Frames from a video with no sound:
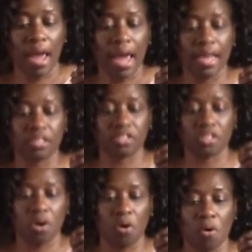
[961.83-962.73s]
And
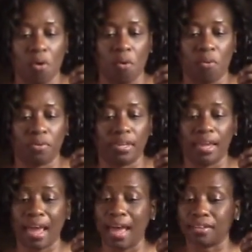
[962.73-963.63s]
so
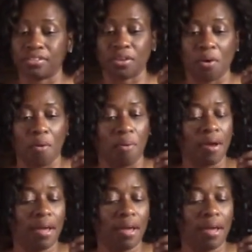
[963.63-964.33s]
yeah, so